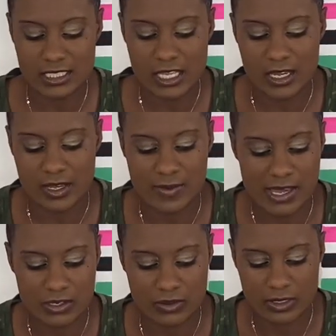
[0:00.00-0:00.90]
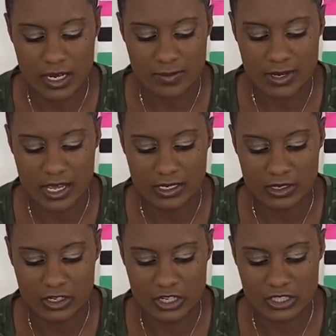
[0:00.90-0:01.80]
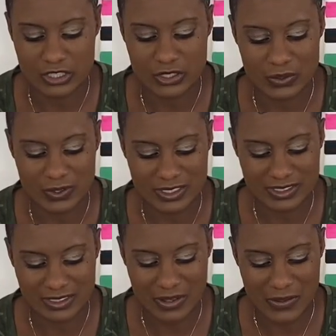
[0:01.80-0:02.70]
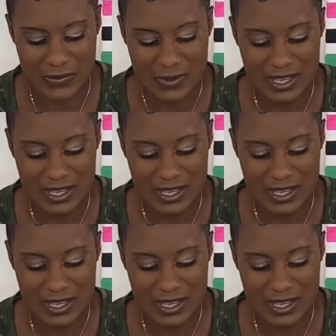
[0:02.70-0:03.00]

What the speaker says: I know that I'm not allergic to it, so